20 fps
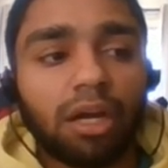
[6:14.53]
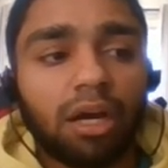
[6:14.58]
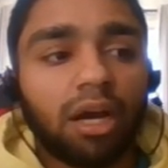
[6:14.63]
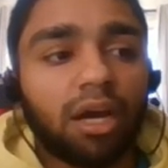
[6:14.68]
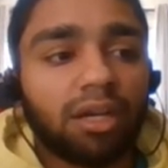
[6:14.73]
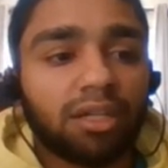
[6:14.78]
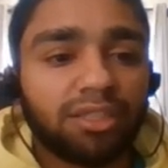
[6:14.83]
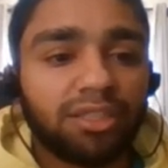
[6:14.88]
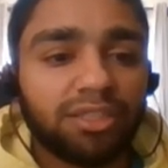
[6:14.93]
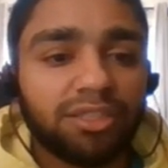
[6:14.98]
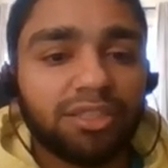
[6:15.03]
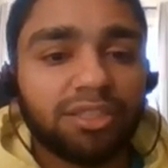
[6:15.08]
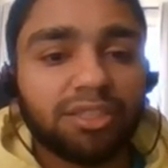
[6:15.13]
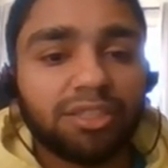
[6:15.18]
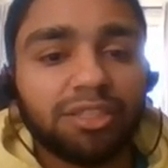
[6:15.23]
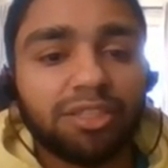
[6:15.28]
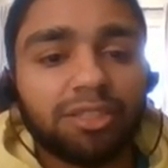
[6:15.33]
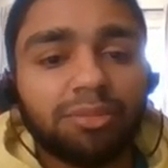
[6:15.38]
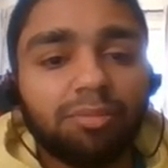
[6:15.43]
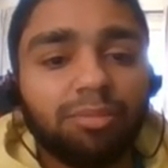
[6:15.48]

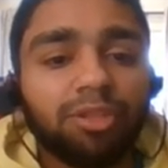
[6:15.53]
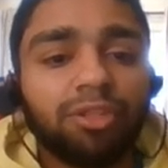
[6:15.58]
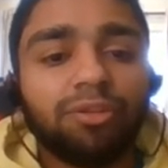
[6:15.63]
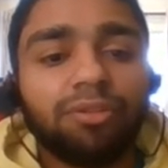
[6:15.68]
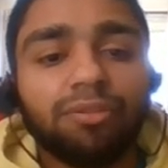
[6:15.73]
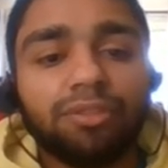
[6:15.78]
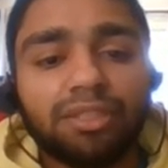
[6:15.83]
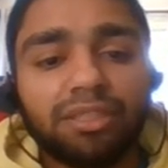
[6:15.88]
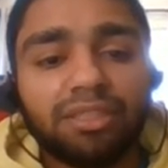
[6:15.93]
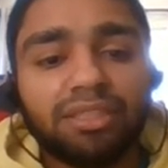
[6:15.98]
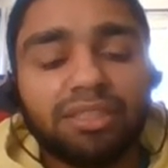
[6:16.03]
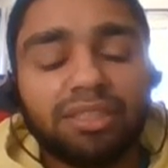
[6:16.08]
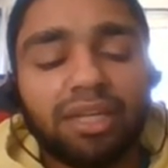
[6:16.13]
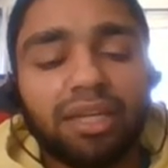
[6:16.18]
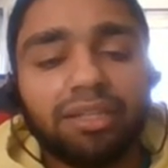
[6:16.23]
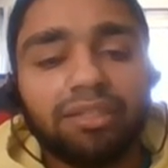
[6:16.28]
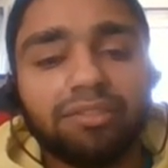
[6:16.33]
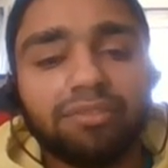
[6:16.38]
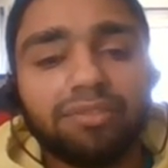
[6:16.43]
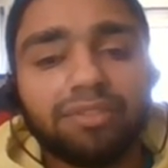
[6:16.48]
oxygen is blown
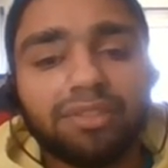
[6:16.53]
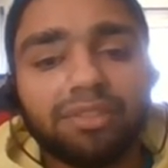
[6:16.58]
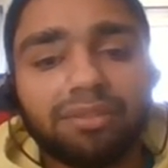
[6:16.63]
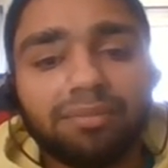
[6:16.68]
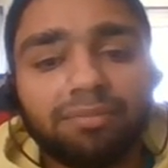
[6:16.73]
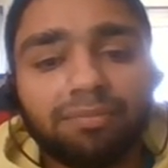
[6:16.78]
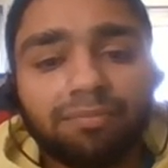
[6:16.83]
inside of it